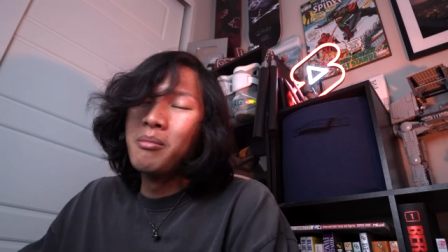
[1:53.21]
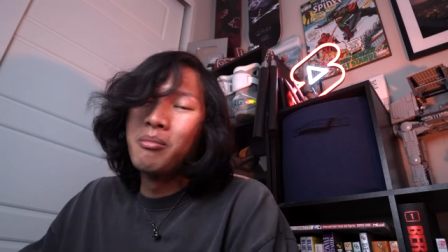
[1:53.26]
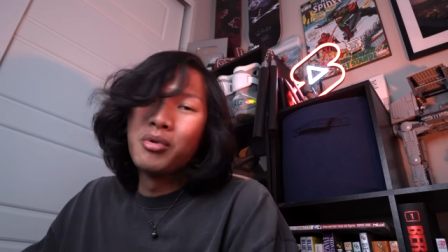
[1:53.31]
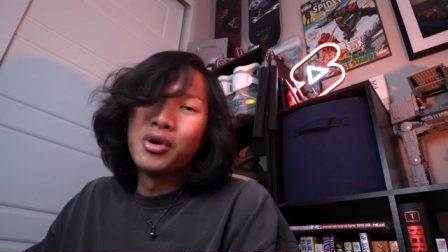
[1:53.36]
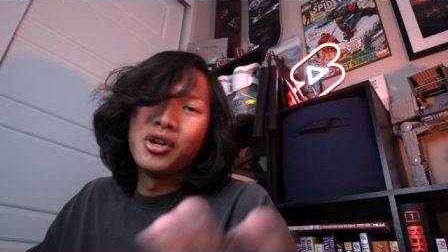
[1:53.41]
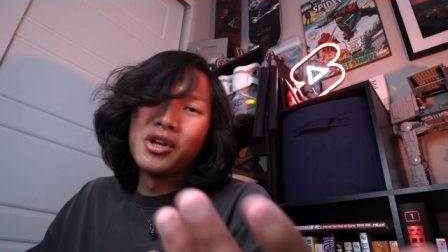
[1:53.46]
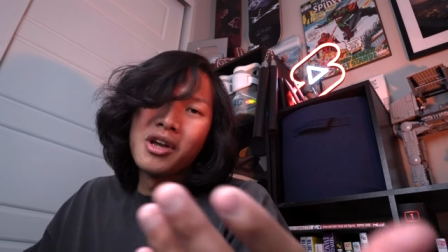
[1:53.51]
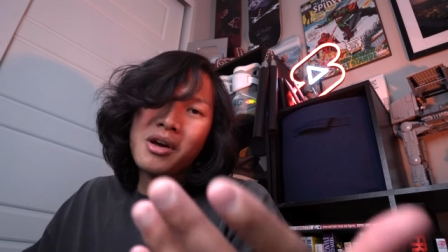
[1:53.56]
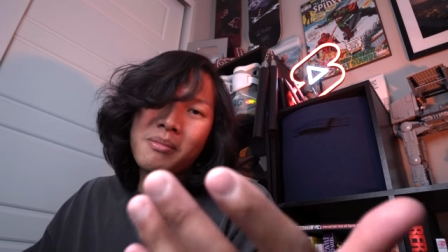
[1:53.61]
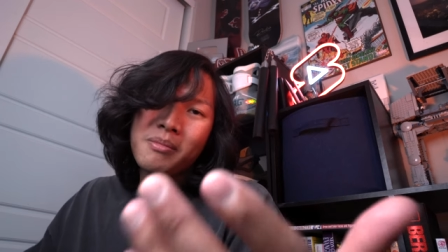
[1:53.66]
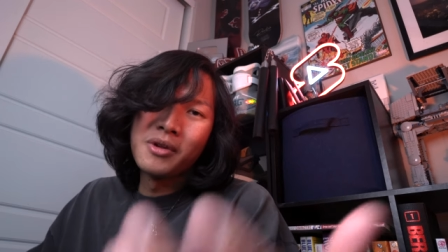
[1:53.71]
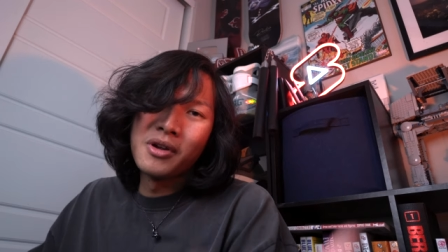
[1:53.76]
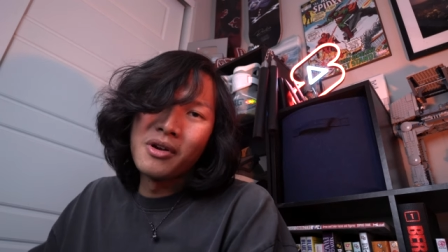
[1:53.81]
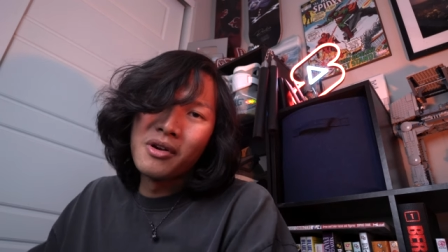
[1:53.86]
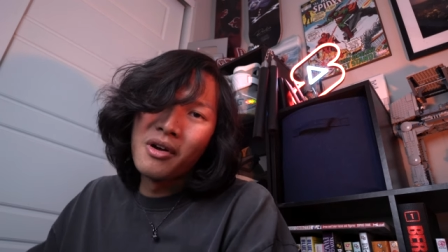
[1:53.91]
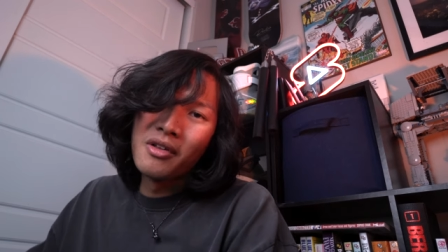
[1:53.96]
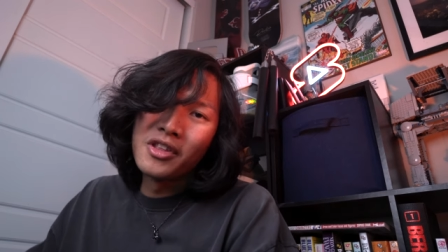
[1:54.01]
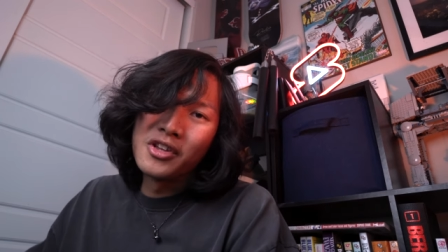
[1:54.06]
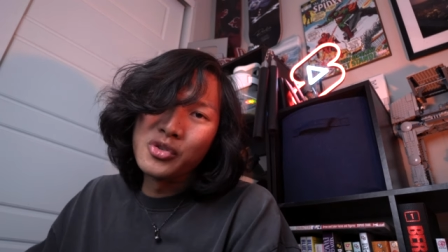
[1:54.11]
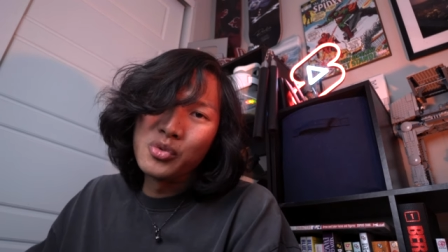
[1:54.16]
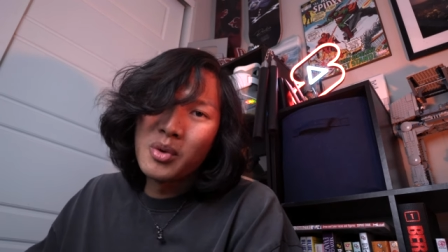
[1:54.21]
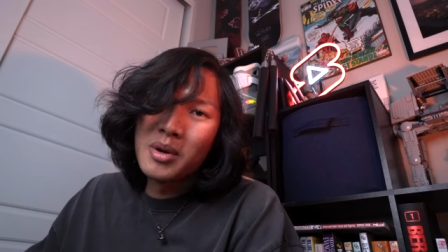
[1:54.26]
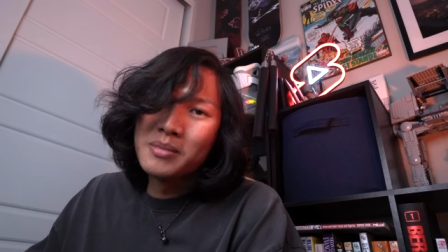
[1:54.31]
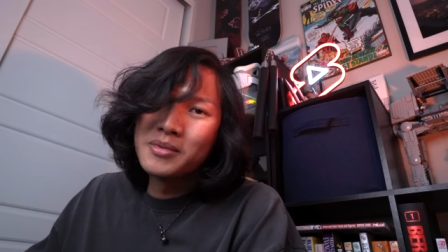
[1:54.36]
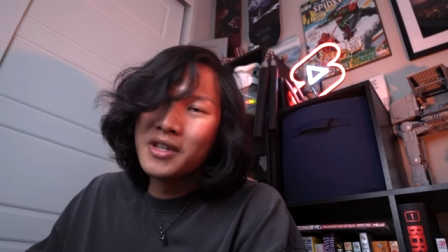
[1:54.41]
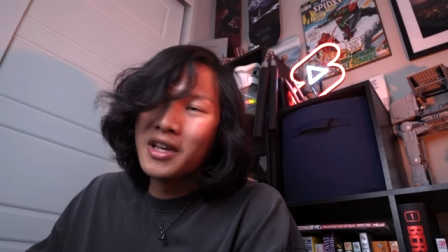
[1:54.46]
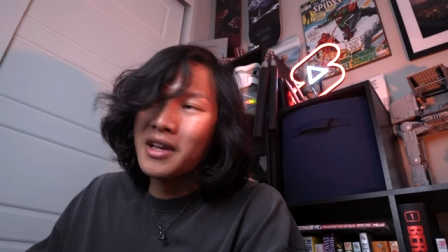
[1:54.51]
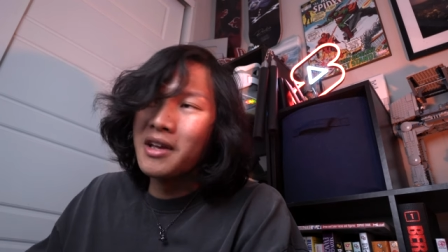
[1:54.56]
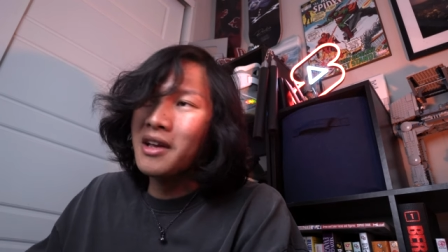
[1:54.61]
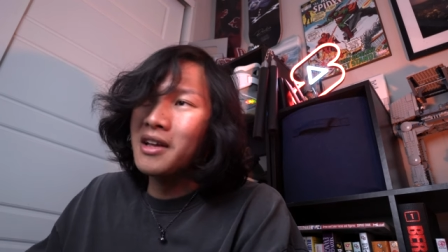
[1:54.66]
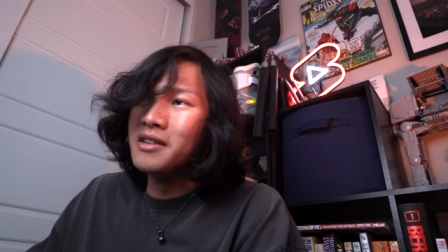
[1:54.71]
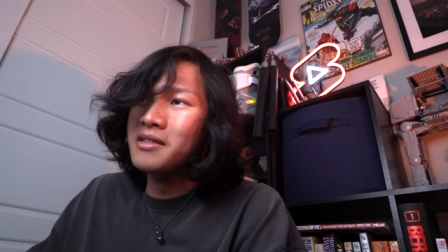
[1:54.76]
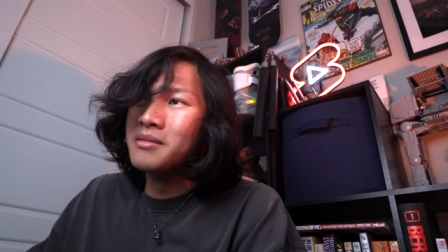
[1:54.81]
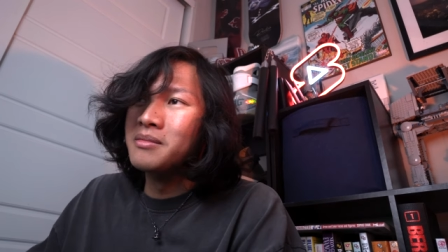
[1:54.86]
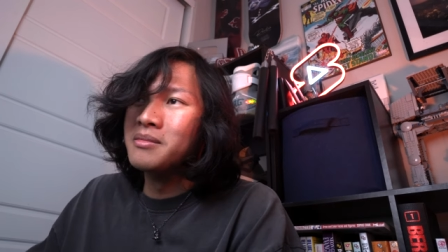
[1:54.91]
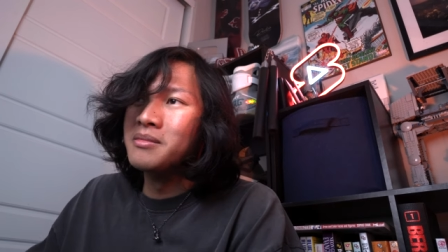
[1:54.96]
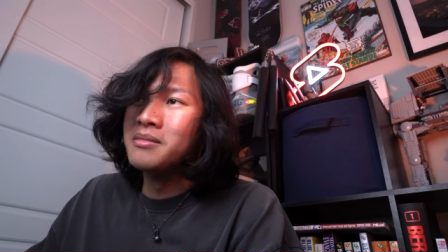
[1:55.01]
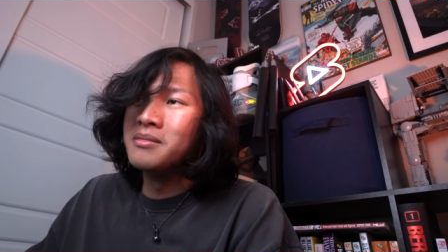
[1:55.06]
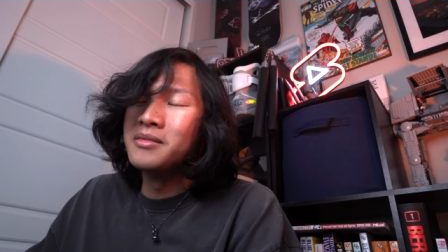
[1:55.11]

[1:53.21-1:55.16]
putting it up here on this website and